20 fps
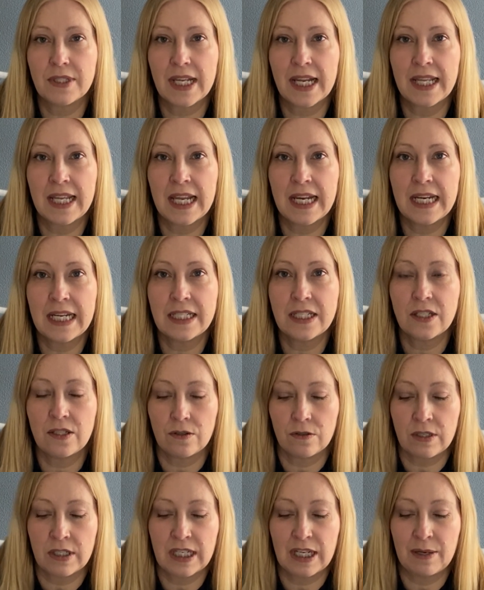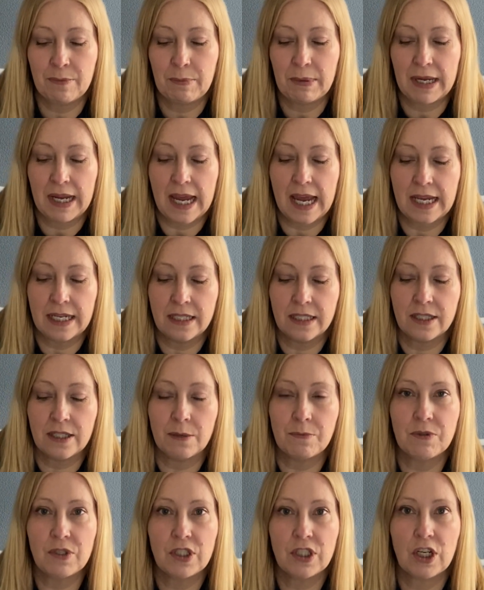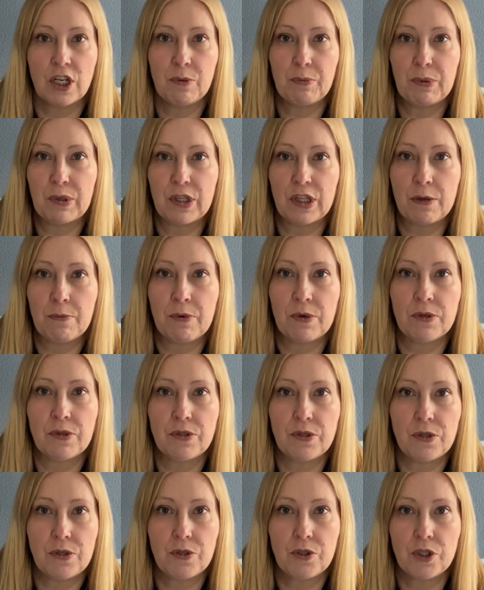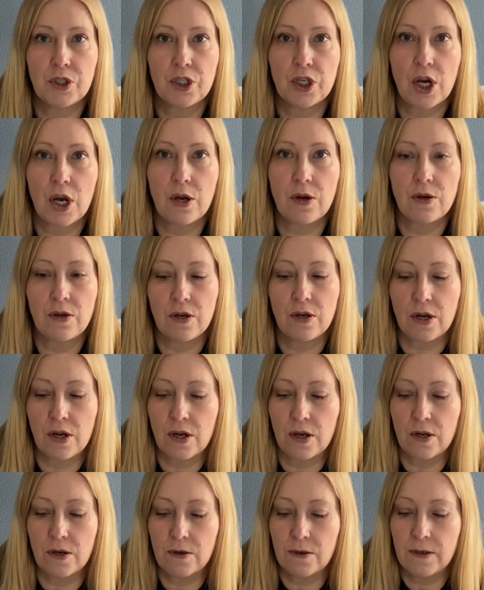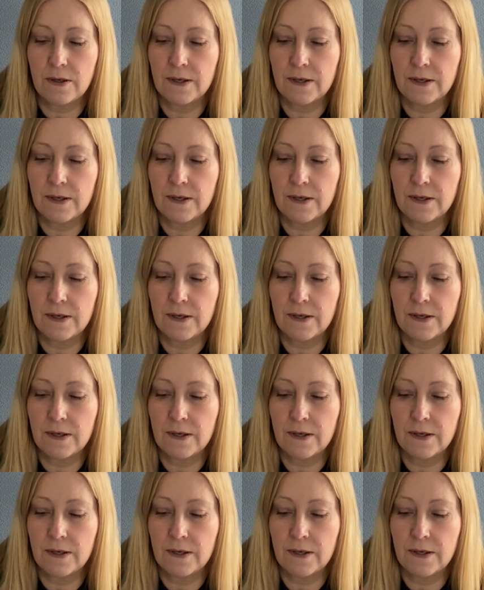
and they're knitted on DPN, so I'm just going to put them on to show you.